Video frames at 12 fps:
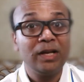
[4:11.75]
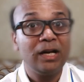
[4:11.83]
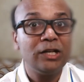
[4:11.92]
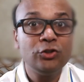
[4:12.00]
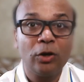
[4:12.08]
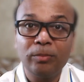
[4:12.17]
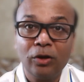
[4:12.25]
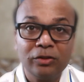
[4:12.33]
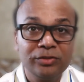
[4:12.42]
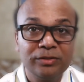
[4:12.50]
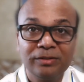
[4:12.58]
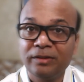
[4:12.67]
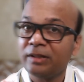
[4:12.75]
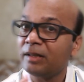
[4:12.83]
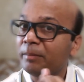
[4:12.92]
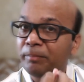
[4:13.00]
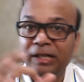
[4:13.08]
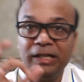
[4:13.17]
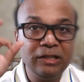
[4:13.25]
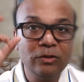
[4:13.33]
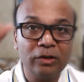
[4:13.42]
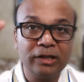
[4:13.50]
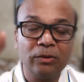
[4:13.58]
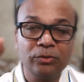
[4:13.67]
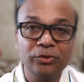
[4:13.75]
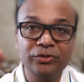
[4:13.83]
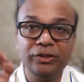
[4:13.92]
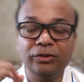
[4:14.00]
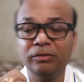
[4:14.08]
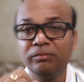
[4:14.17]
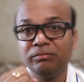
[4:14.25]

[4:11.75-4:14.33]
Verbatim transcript: a job loss completely gone down to zero,